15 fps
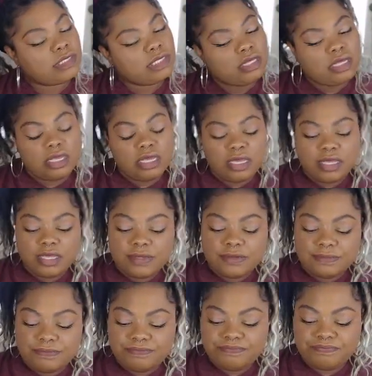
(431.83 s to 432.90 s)

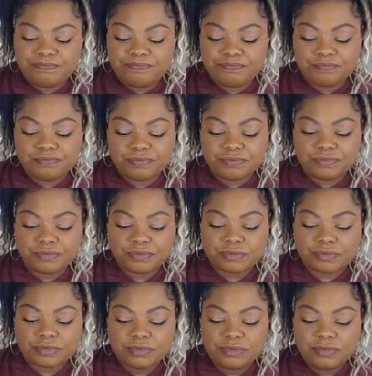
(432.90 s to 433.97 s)

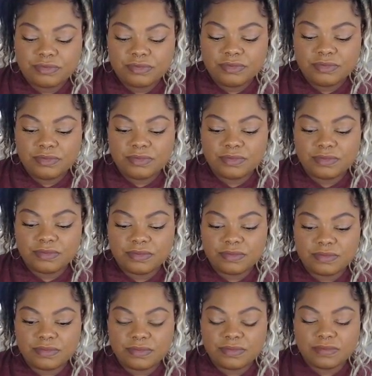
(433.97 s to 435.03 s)

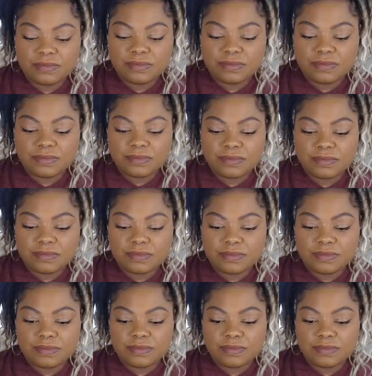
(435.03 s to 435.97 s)
No one is speaking in this clip.